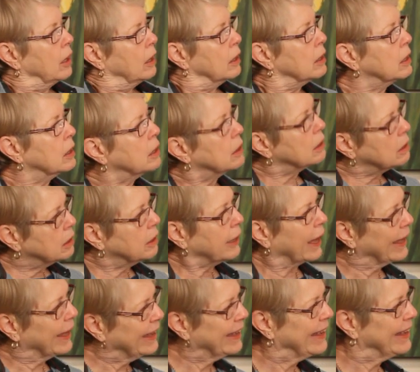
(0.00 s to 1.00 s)

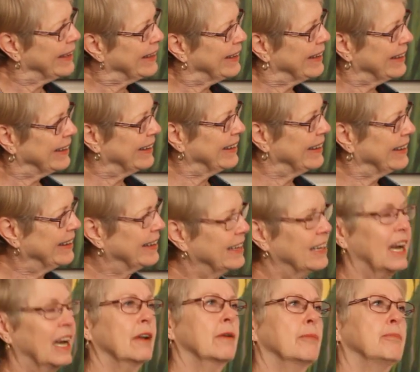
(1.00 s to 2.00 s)

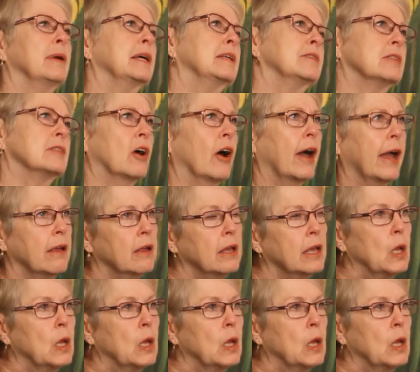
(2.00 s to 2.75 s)
like a big sigh,